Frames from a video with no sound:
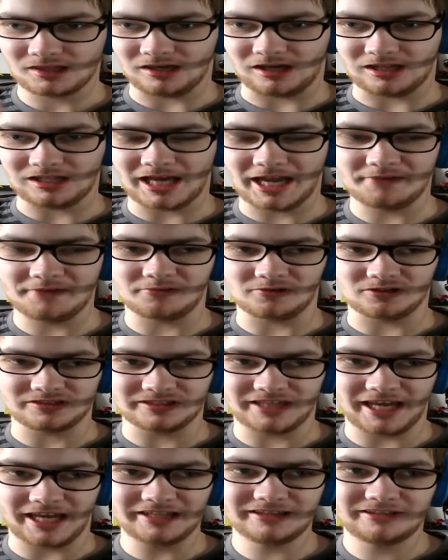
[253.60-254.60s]
alive or
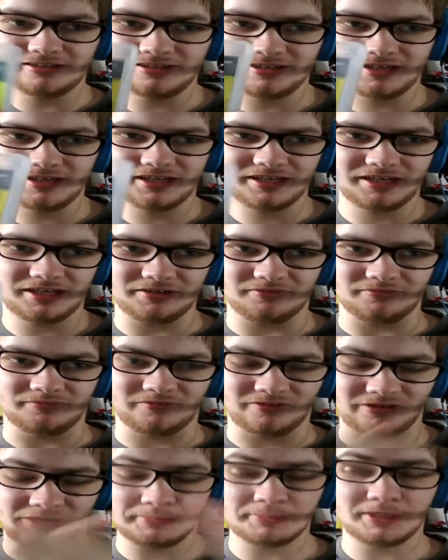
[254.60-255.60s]
dead uh,
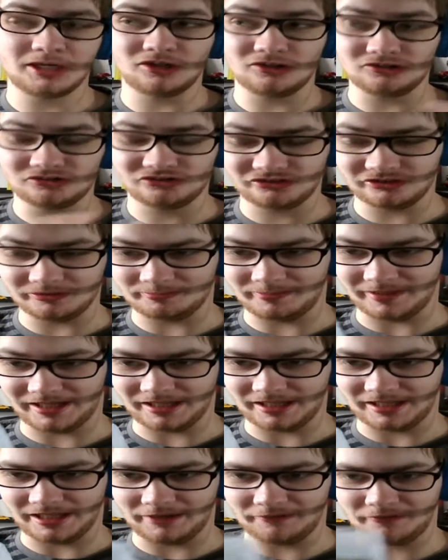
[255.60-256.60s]
criminals.
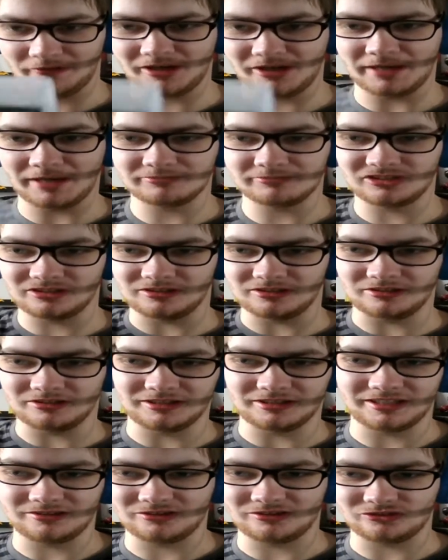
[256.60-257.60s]
But if you capture the,
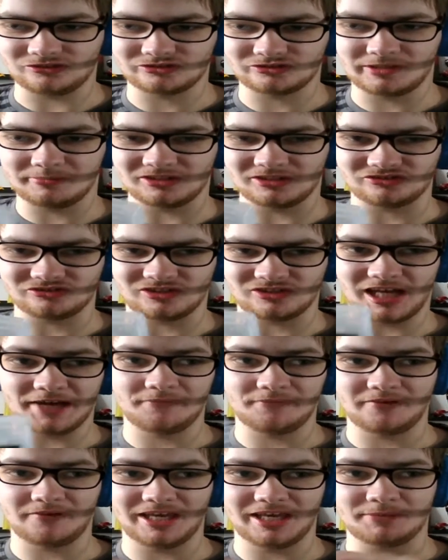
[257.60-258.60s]
those criminals
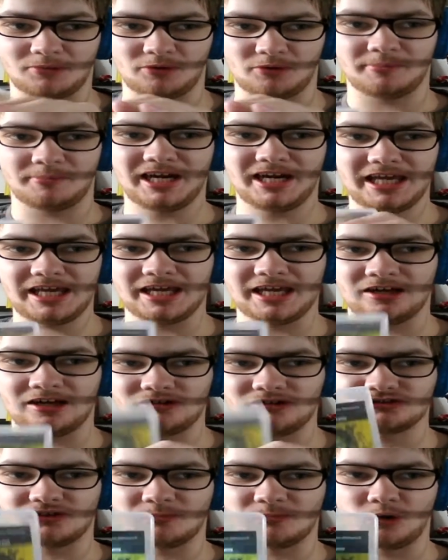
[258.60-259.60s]
alive, you get more money and
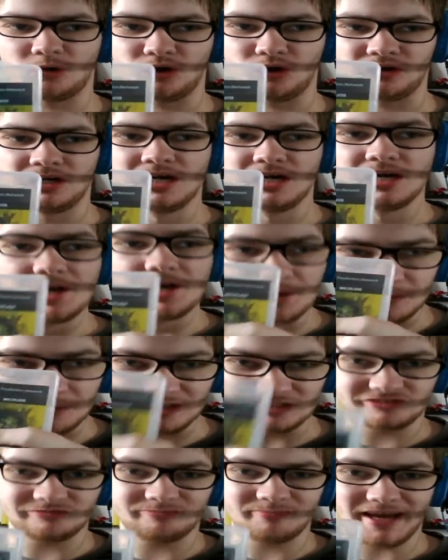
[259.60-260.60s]
also more
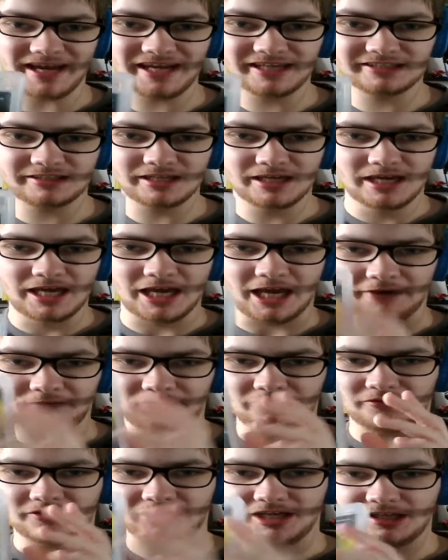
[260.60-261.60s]
respect. If
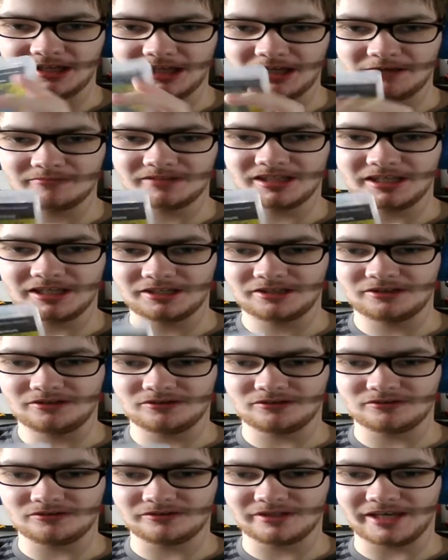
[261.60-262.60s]
you kill him, then
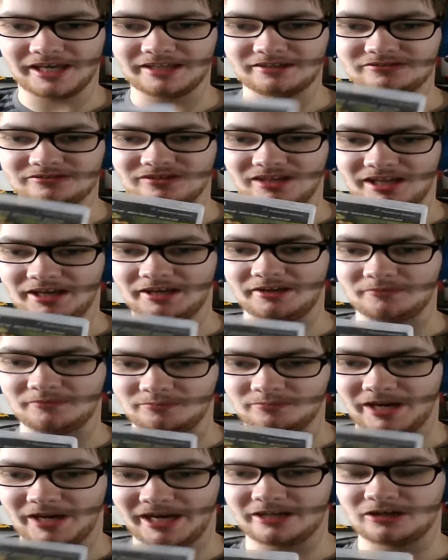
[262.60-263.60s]
you get like
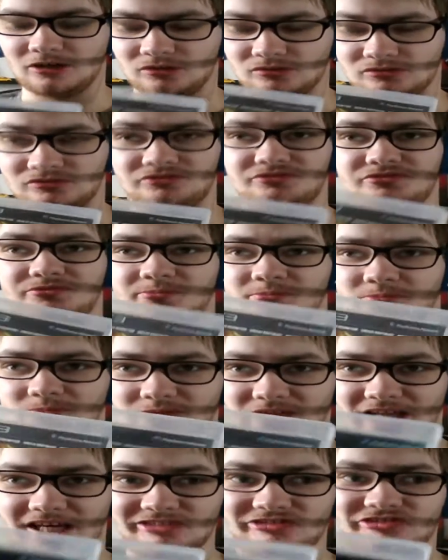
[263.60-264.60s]
I know
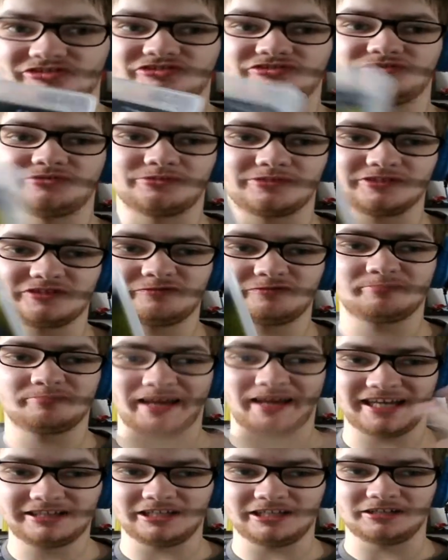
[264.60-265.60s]
less
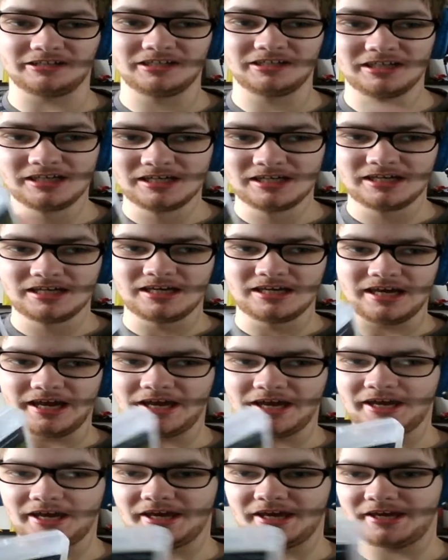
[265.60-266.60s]
respect, and
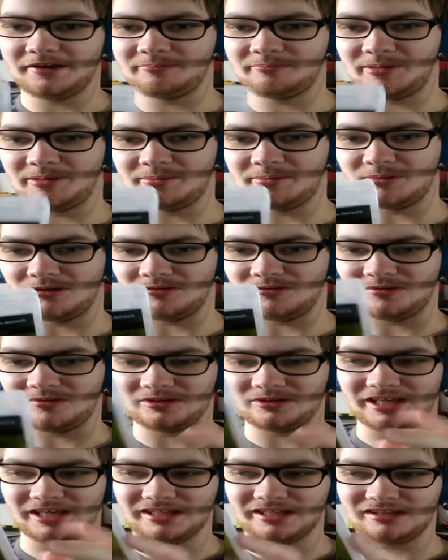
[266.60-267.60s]
uh, people will
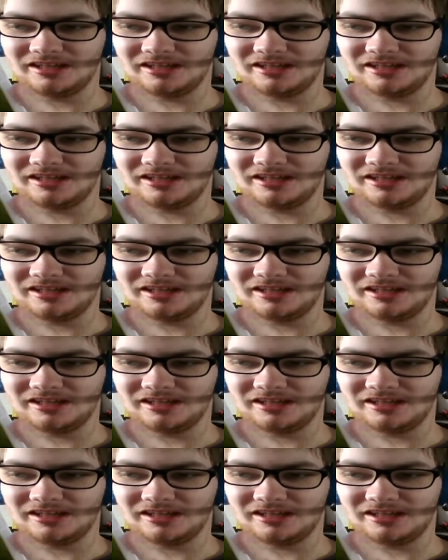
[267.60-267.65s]
get